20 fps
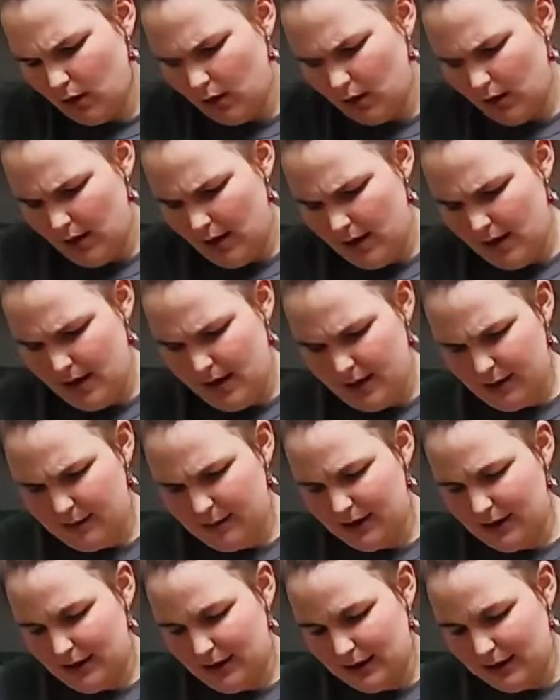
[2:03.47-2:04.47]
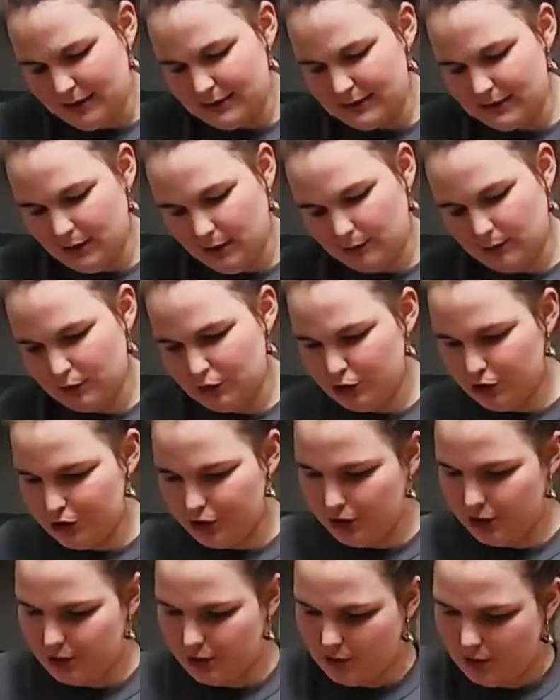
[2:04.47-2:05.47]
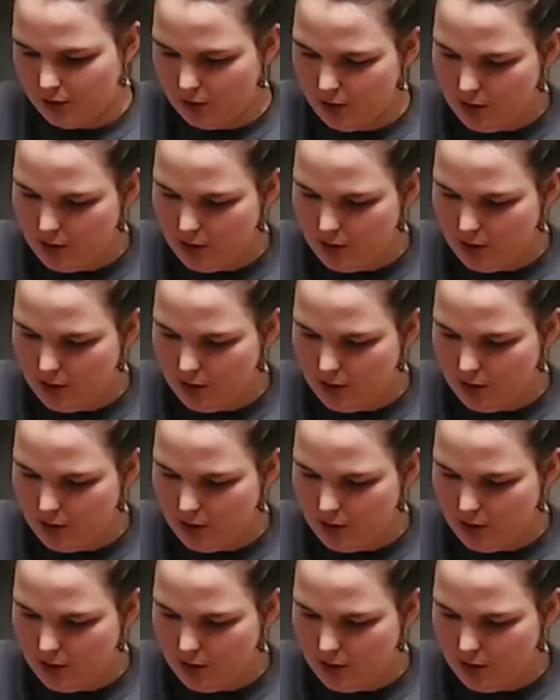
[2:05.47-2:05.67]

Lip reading: And then I'm going to need some sugar.